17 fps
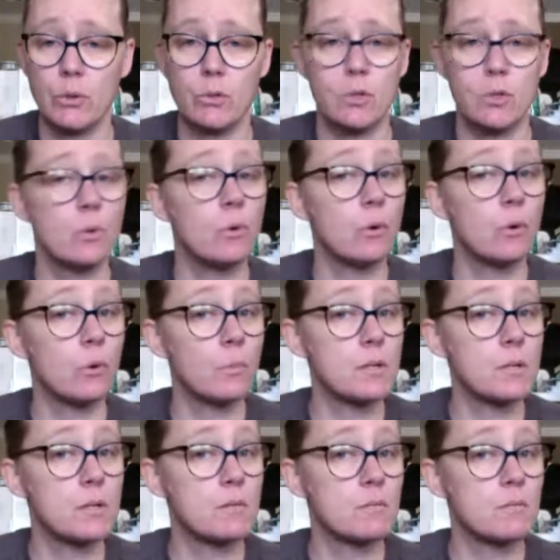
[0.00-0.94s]
2
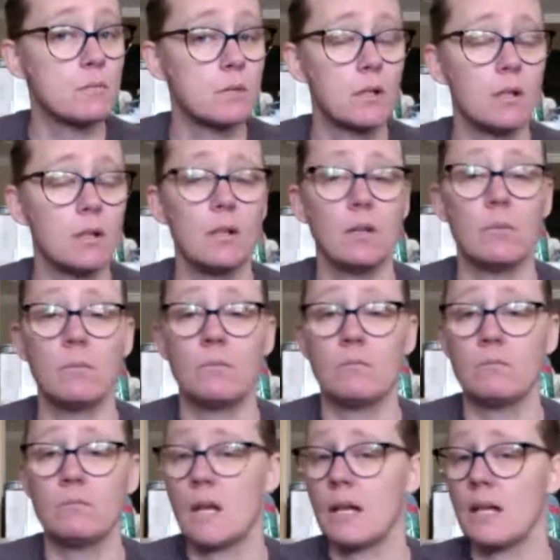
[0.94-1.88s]
groups
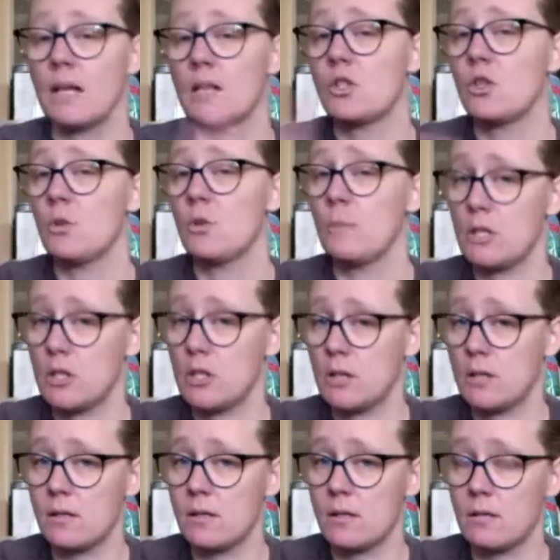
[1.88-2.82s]
and I guess 2
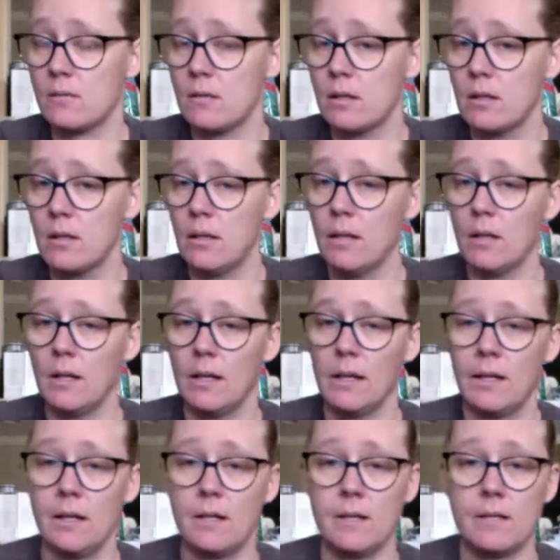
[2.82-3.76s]
missions,
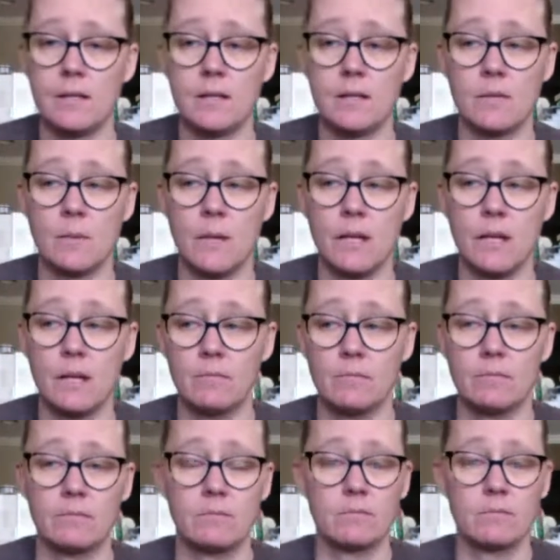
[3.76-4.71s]
since we
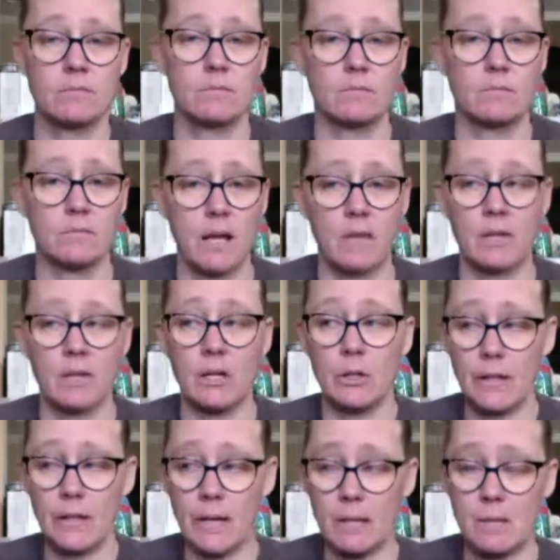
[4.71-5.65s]
have
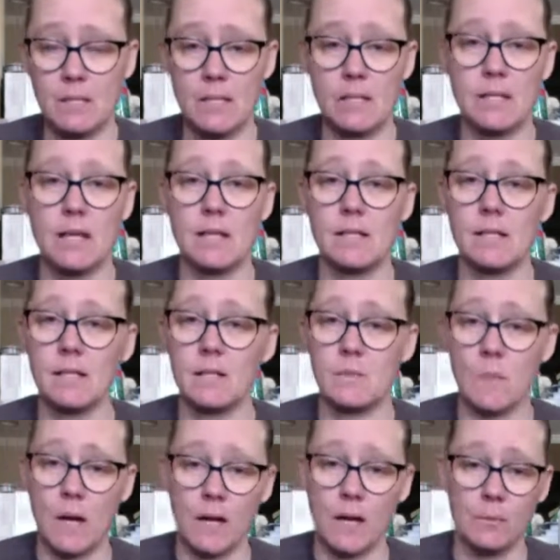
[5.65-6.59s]
other games to test as
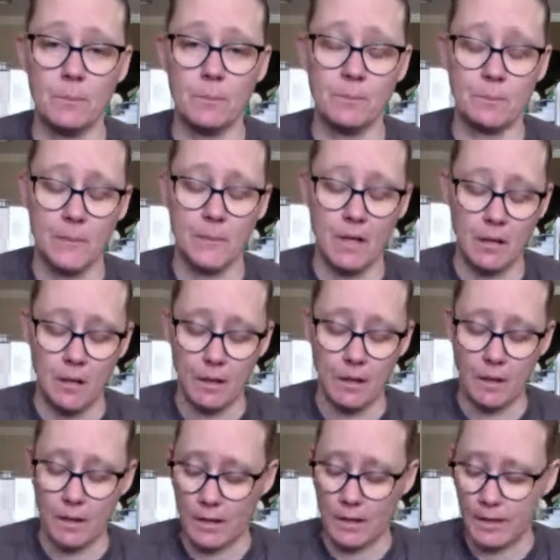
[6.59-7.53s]
well.
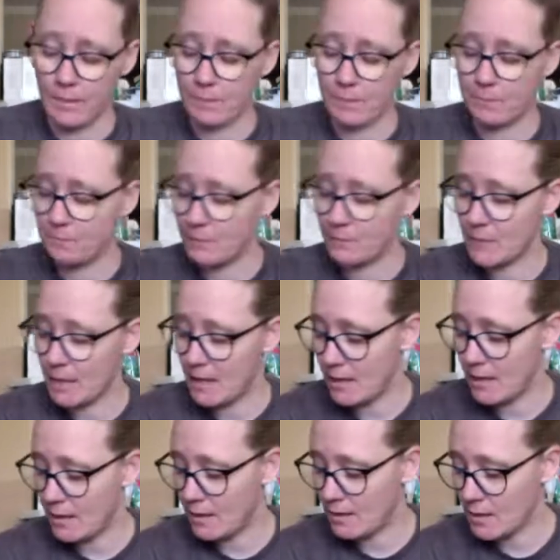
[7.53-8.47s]
And
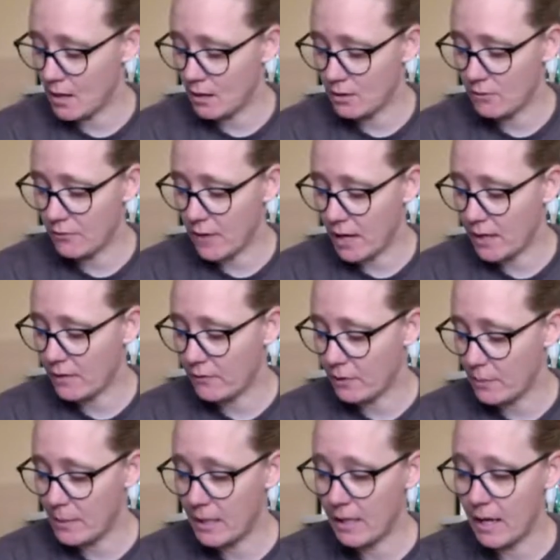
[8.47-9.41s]
I'll divide
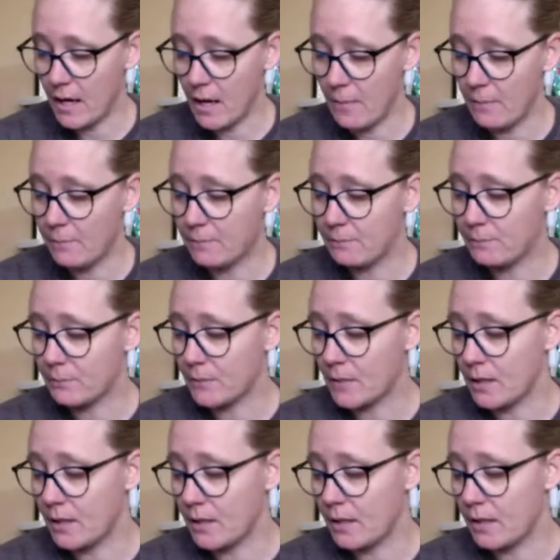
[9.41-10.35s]
everybody up
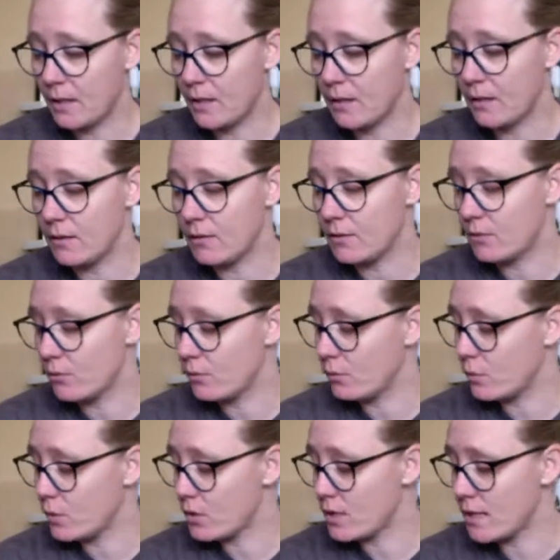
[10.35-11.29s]
and
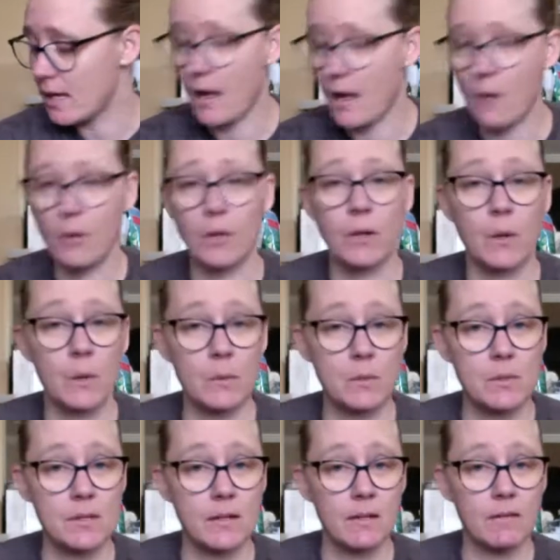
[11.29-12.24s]
we'll see how it
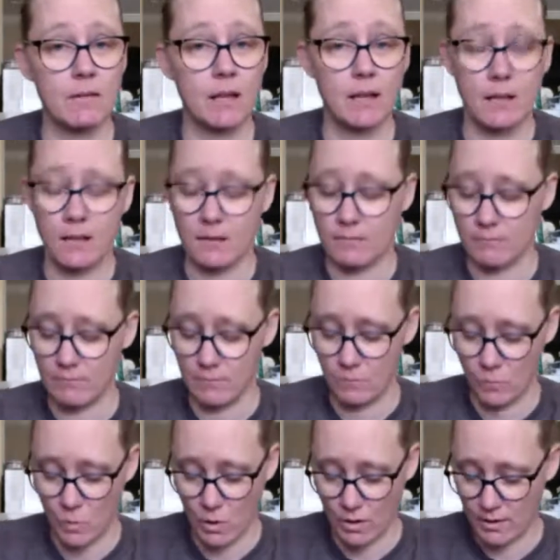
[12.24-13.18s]
goes. And they can
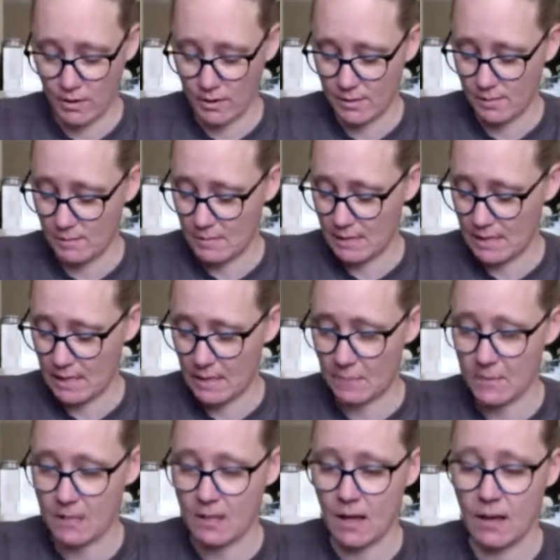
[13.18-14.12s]
work as
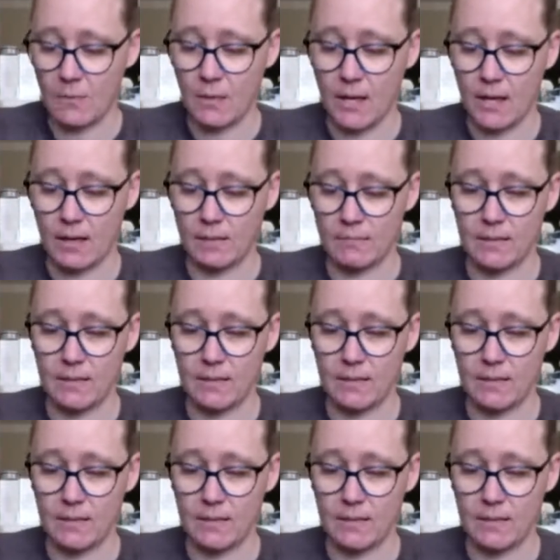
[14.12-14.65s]
teams that way.